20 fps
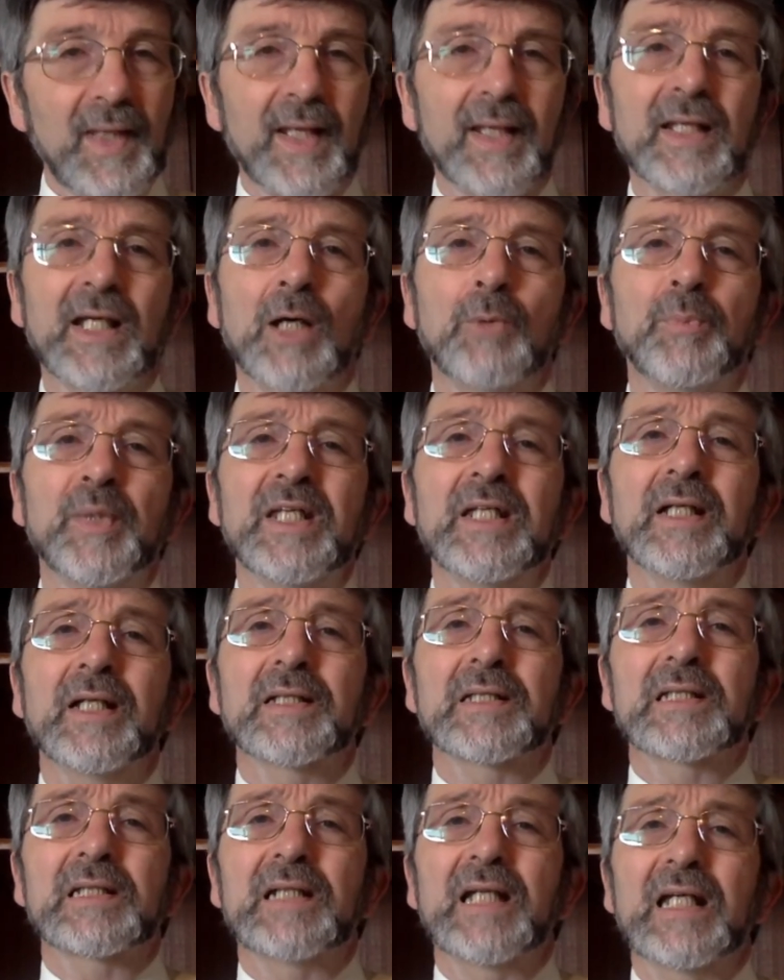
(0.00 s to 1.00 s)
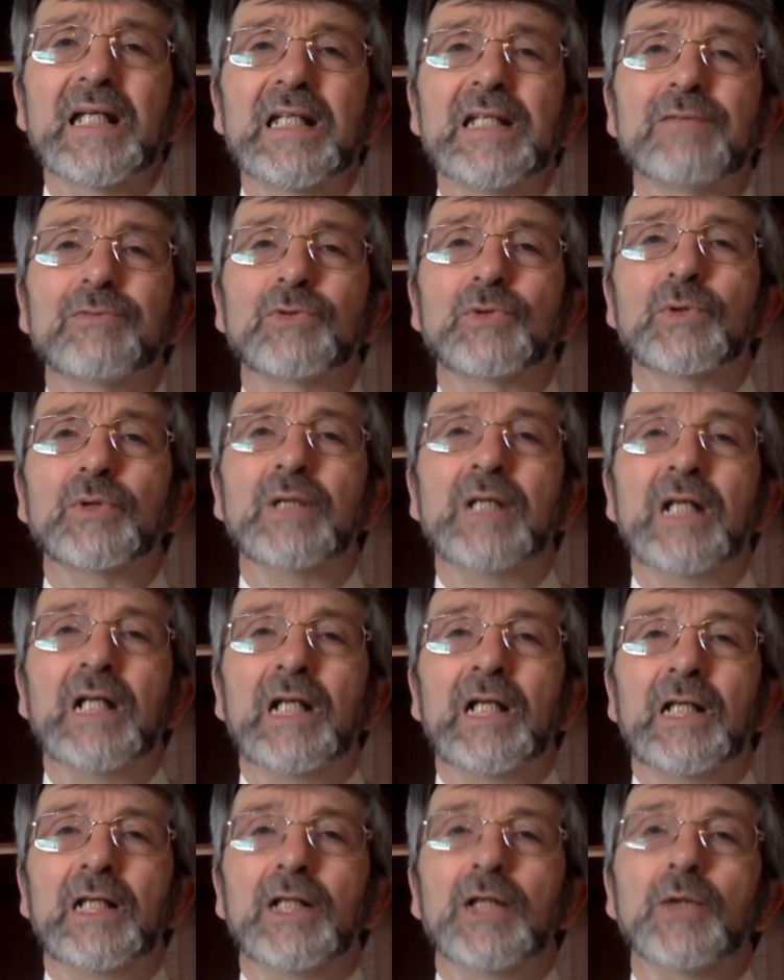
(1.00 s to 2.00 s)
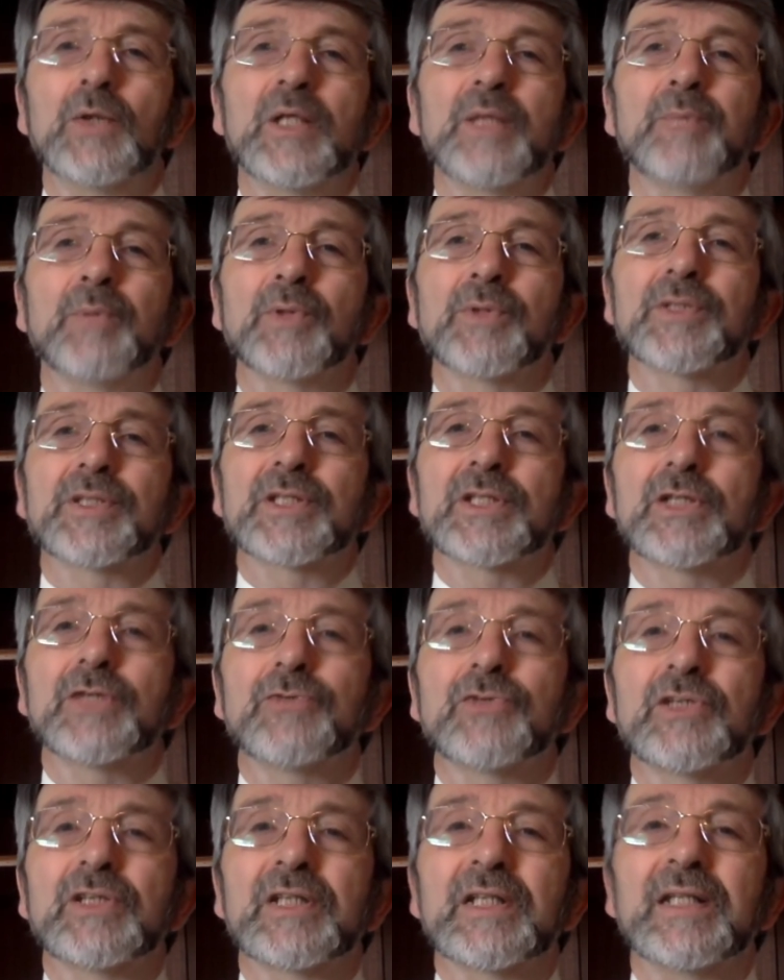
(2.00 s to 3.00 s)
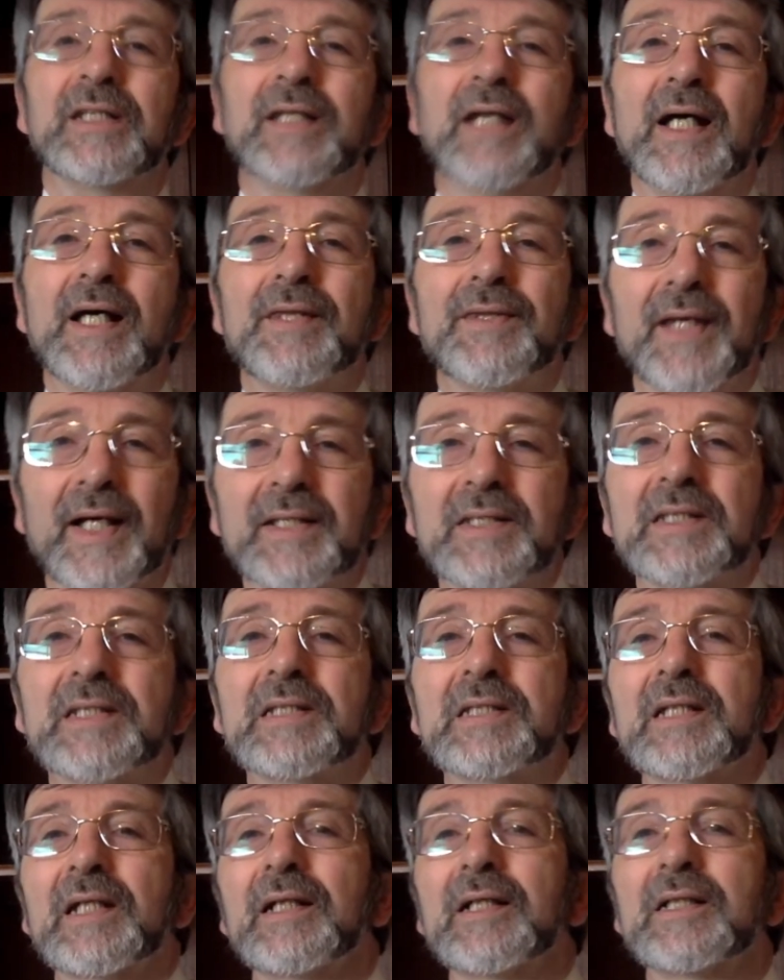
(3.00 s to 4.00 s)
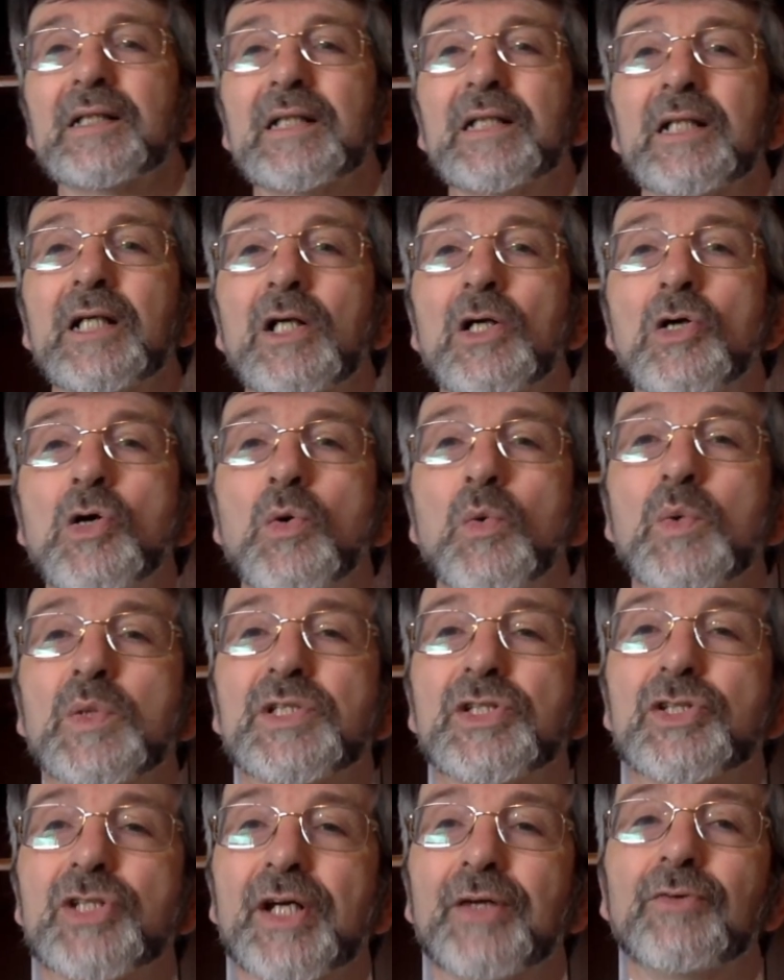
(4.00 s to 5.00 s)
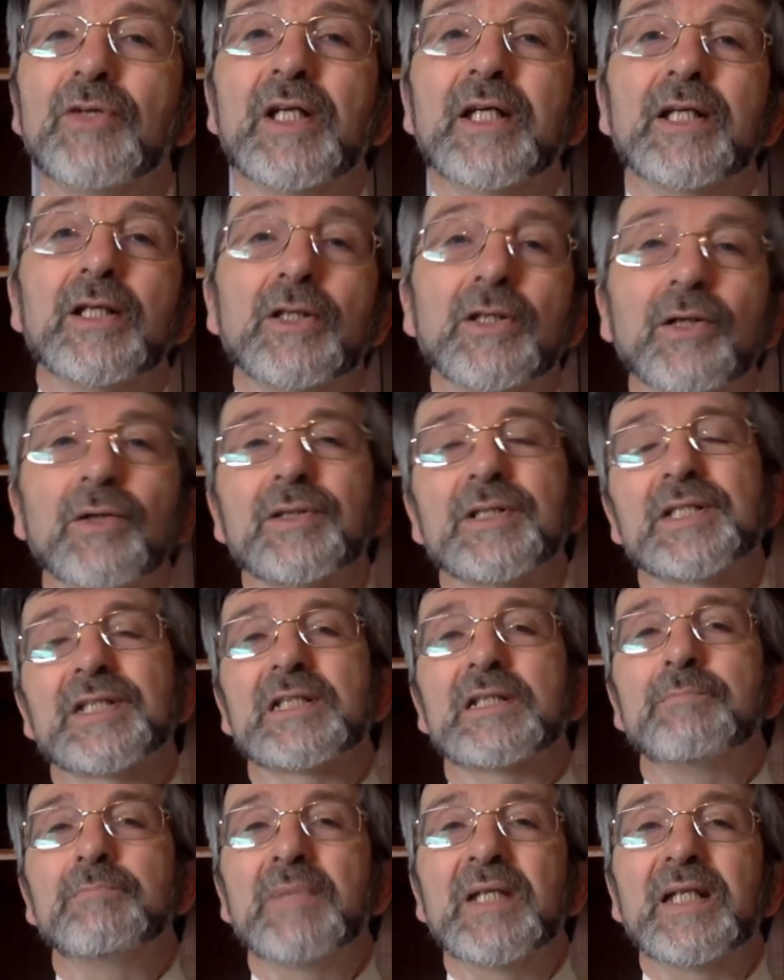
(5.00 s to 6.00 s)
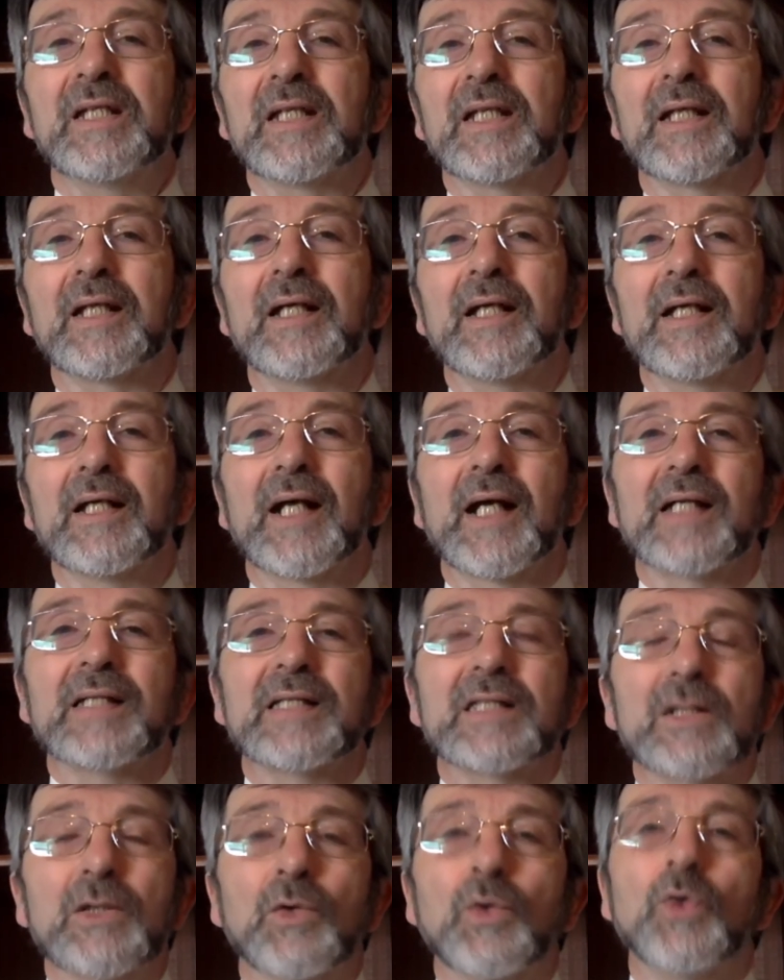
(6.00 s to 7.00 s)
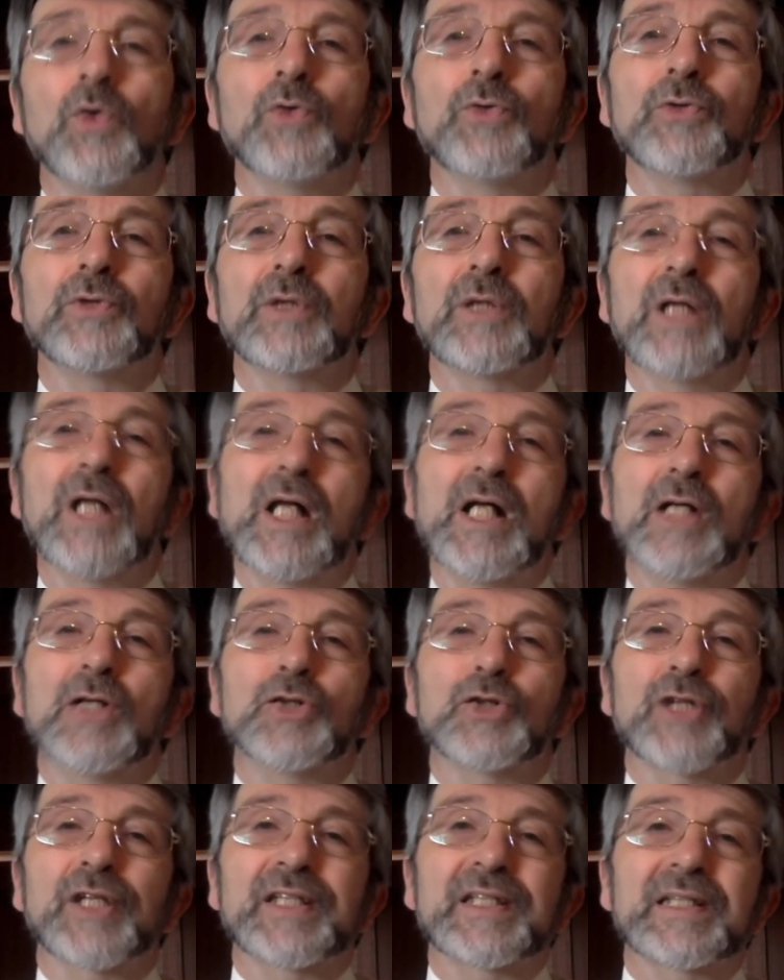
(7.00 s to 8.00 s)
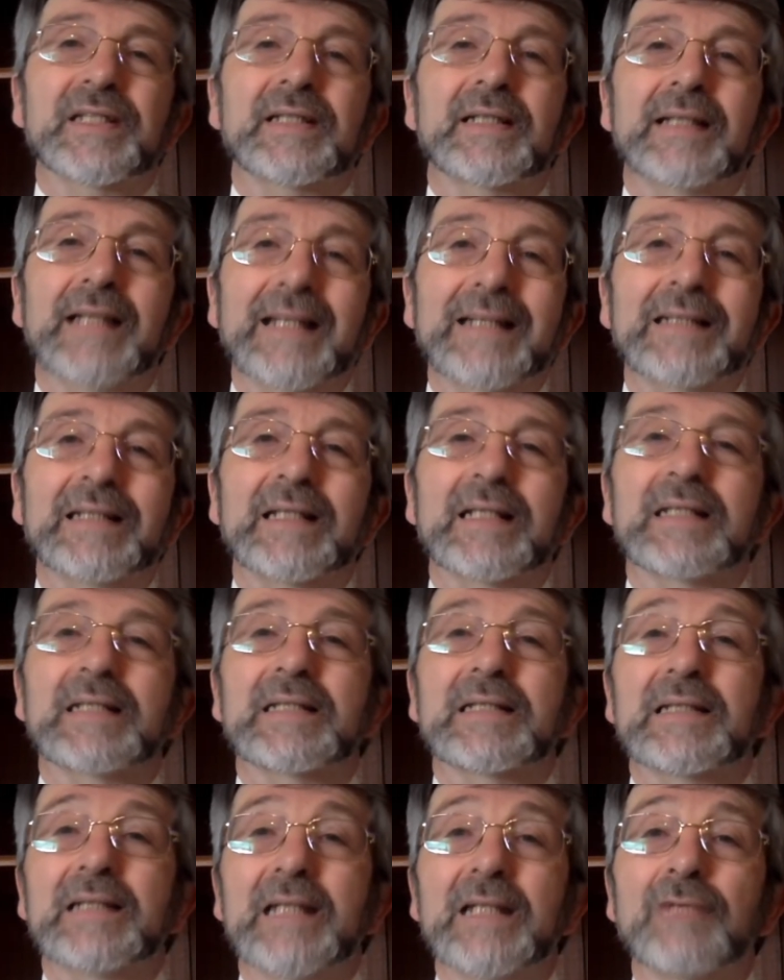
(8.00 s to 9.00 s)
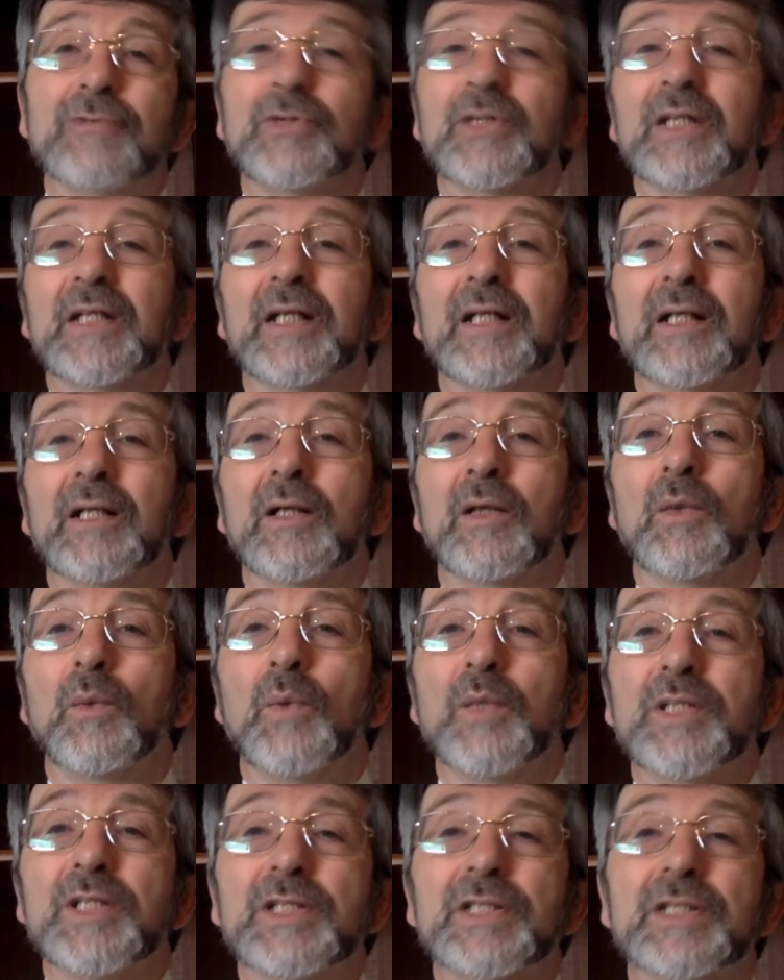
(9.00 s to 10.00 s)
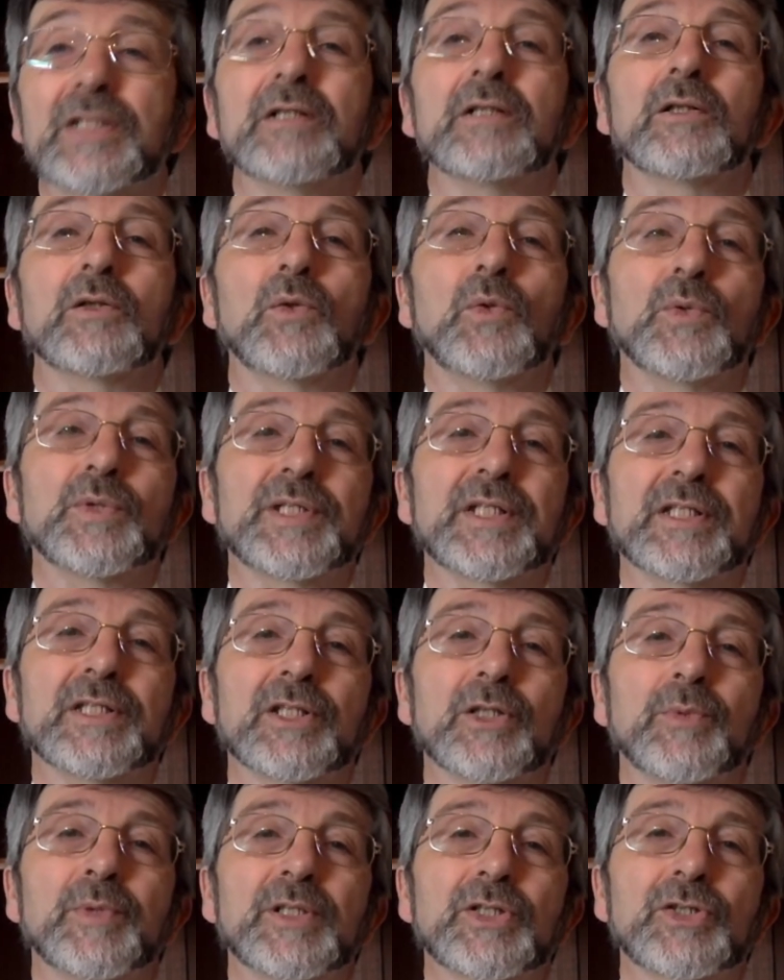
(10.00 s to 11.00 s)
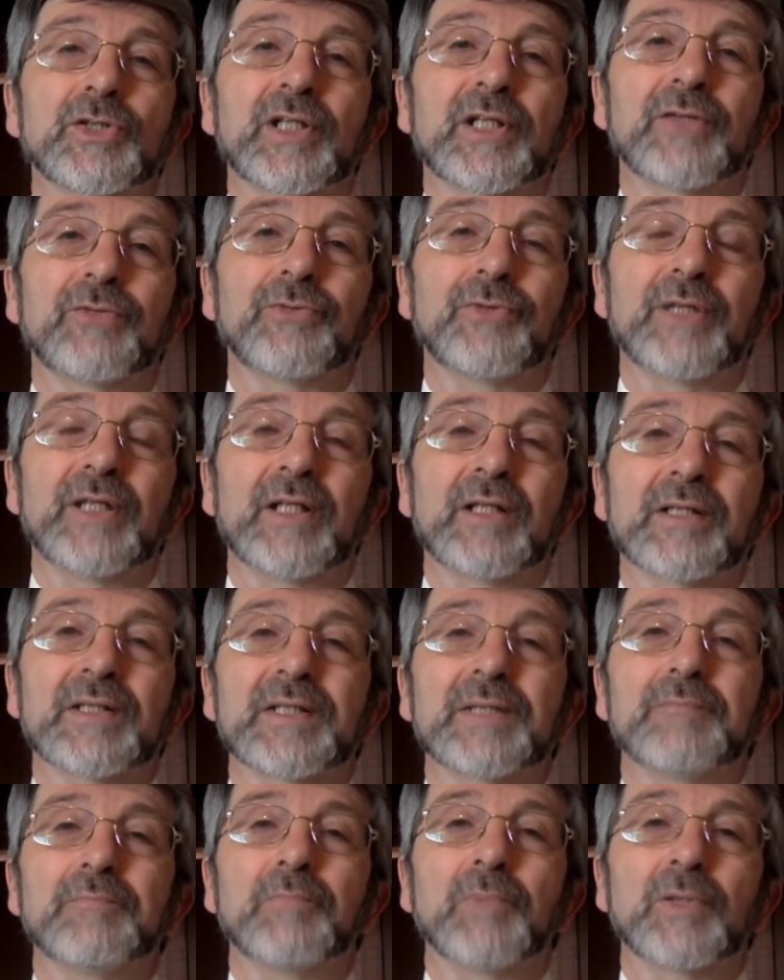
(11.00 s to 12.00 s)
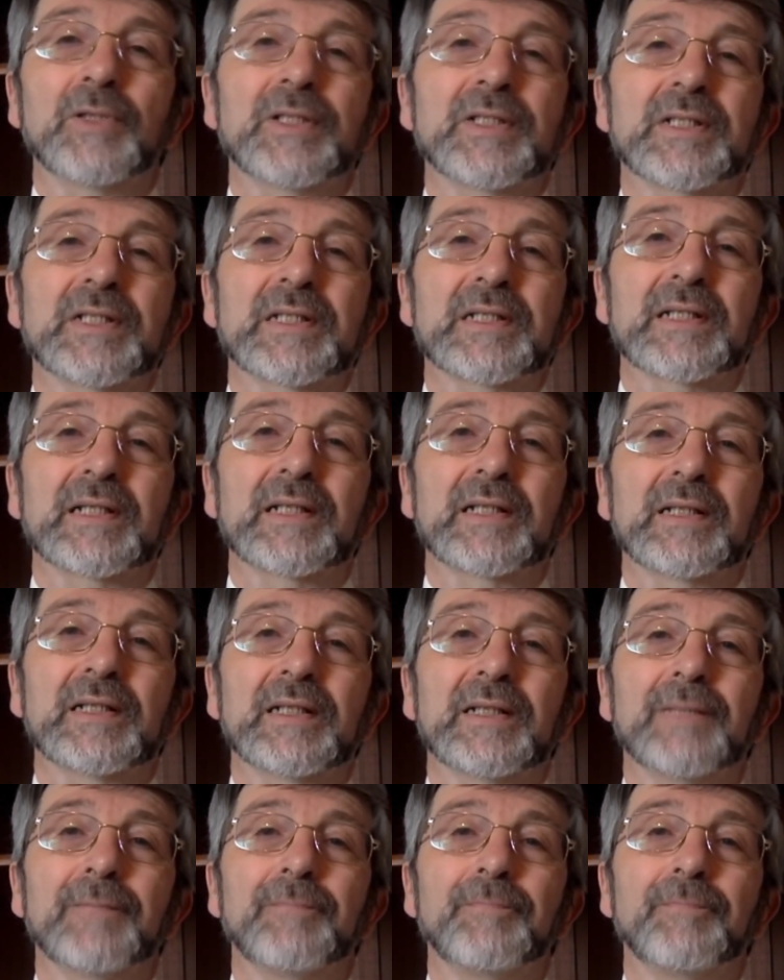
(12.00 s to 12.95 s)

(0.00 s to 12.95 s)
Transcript: Now, being a slave or lowly bondservant in that society was generally not as demeaning as the awful transatlantic slavery which is still causing so much strife in our modern society.